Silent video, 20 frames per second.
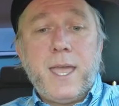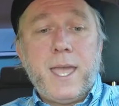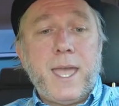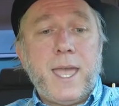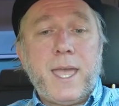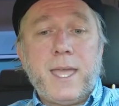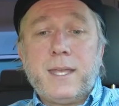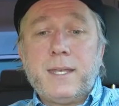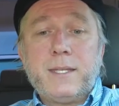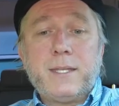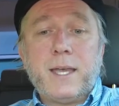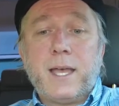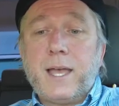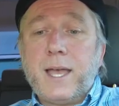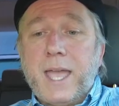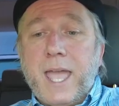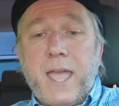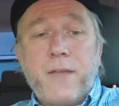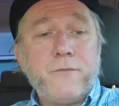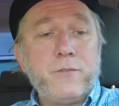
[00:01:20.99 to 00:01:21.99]
And
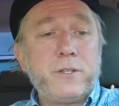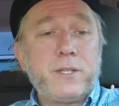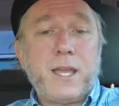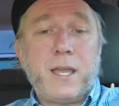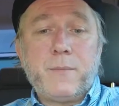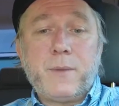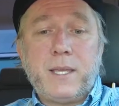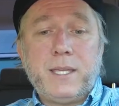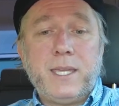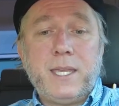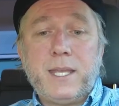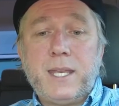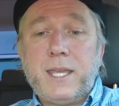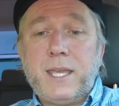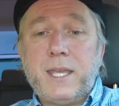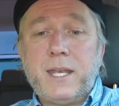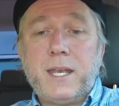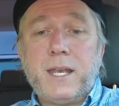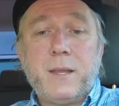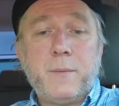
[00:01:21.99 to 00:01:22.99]
every time I get
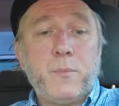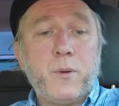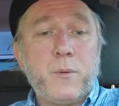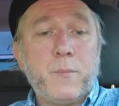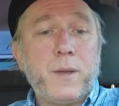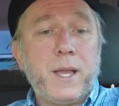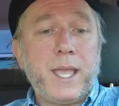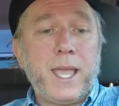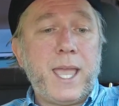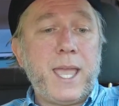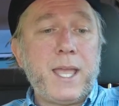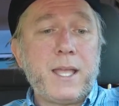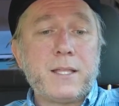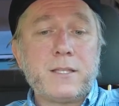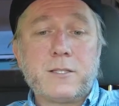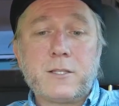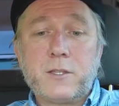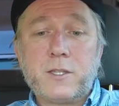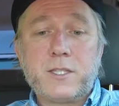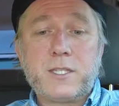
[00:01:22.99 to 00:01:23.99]
in and I put my
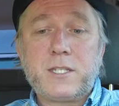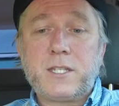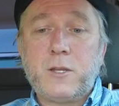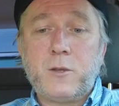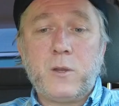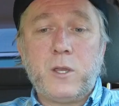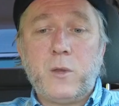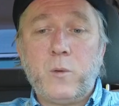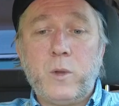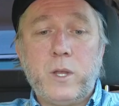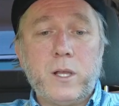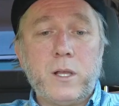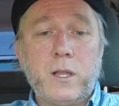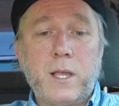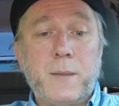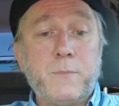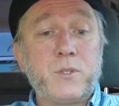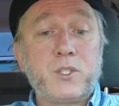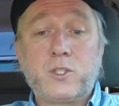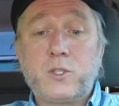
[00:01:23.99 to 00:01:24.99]
hands on the steering wheel, I'm